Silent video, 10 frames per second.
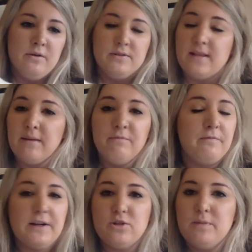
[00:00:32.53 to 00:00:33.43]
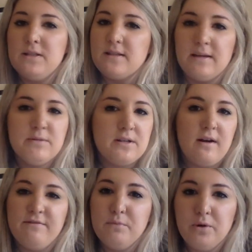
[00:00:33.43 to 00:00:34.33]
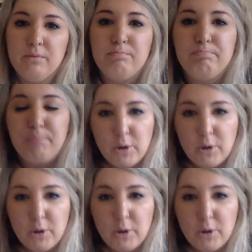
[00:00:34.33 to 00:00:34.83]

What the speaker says: Same freshman, same sophomore,